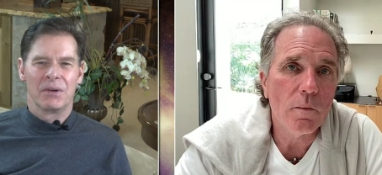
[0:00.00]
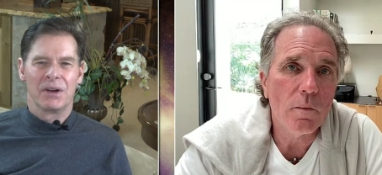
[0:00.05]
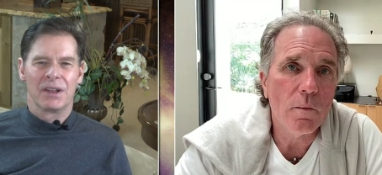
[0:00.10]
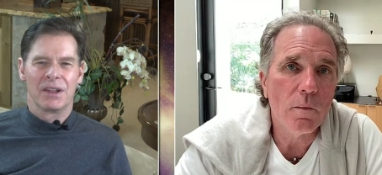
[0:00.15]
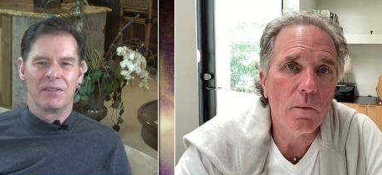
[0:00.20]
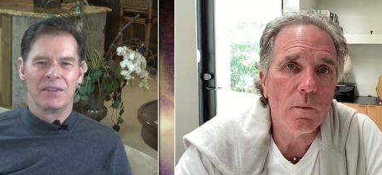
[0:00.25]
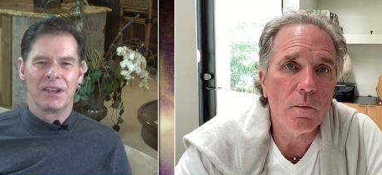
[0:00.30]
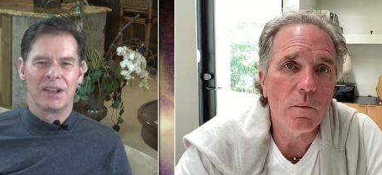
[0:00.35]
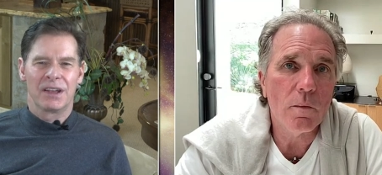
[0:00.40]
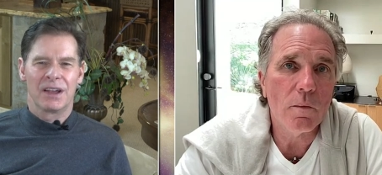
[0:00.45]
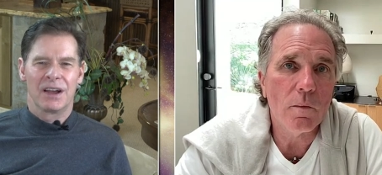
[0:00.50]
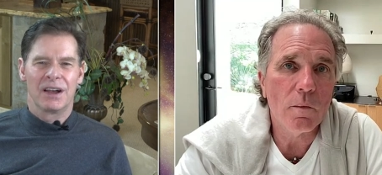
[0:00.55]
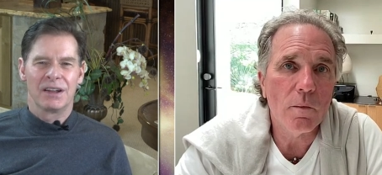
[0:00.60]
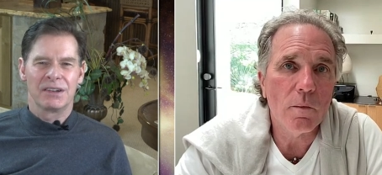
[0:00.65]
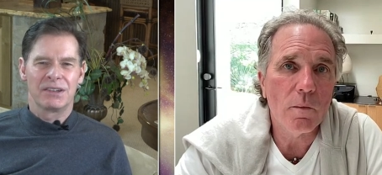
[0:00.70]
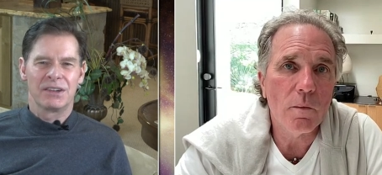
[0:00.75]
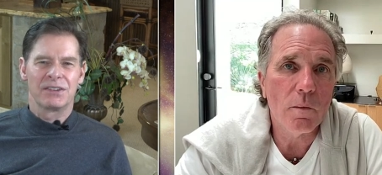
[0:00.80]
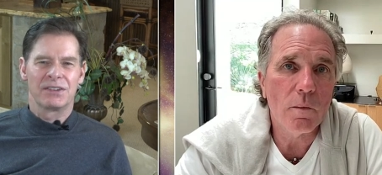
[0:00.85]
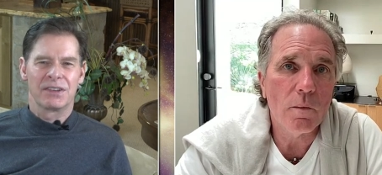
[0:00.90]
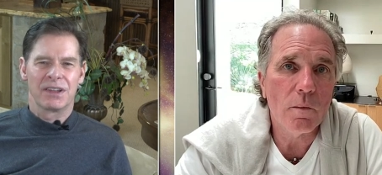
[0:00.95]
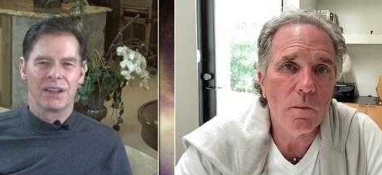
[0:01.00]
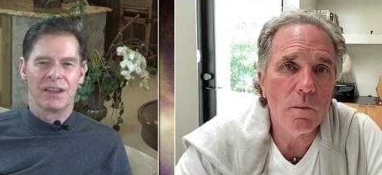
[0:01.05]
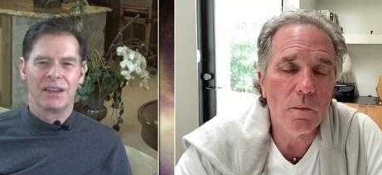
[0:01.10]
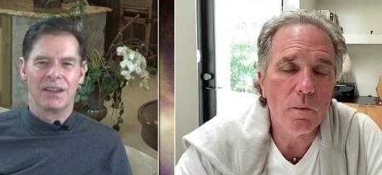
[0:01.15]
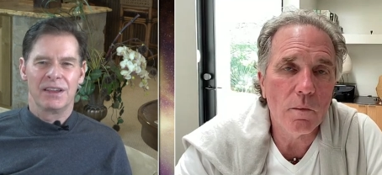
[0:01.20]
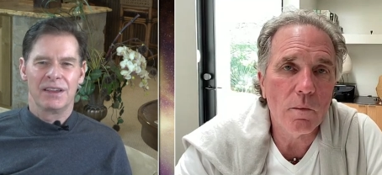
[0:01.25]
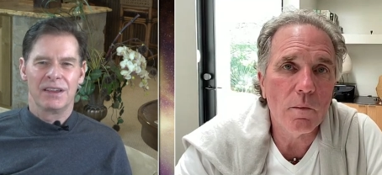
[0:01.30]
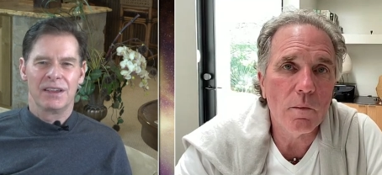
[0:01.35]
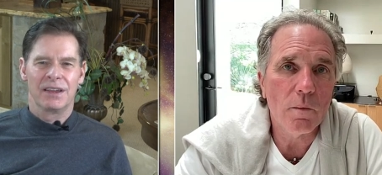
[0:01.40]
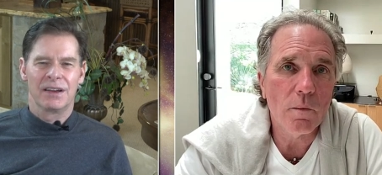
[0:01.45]
Speaker 1: we're living consciously
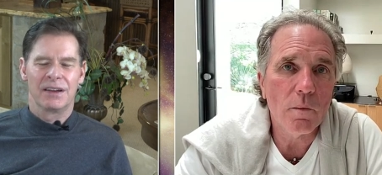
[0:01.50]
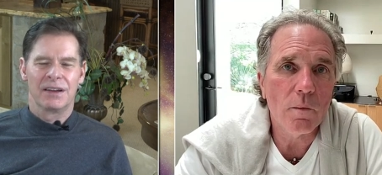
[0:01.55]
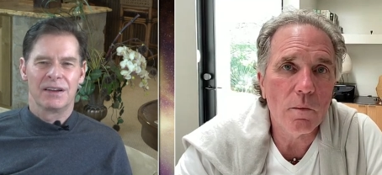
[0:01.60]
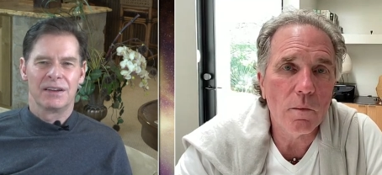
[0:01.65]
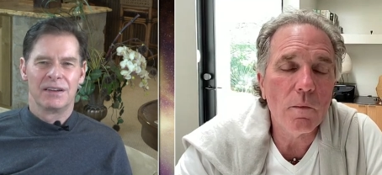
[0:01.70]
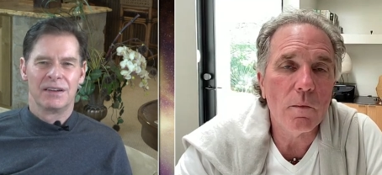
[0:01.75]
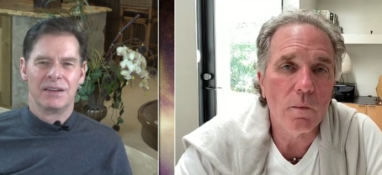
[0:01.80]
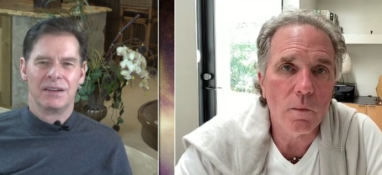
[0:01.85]
uh,